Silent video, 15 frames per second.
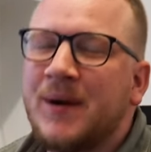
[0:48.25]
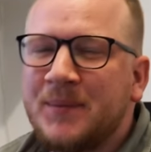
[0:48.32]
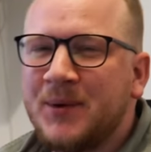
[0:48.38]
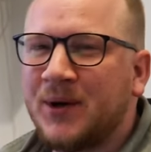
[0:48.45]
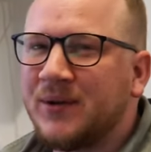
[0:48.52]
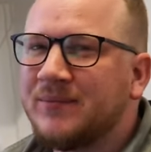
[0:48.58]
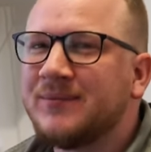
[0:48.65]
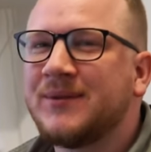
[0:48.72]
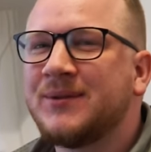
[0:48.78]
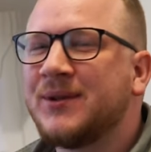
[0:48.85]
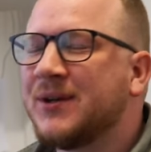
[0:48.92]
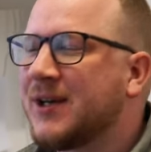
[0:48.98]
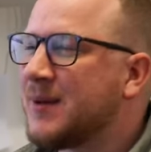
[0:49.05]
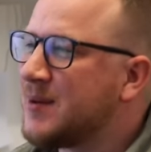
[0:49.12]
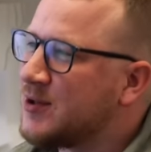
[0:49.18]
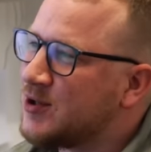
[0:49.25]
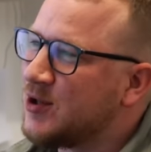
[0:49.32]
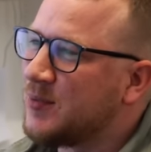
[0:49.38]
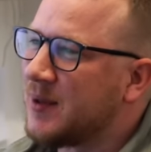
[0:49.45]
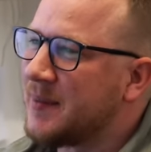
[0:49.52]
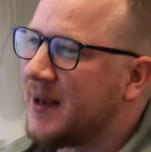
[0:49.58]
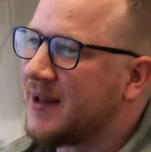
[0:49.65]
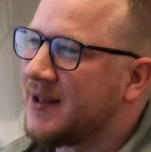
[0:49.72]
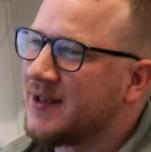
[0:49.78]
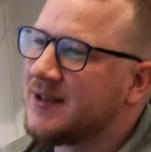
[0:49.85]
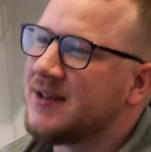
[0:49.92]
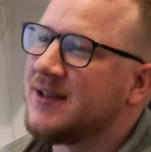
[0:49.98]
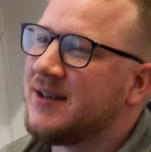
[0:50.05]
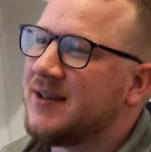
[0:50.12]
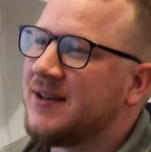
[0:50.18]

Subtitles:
I'm not going to be stupid about this.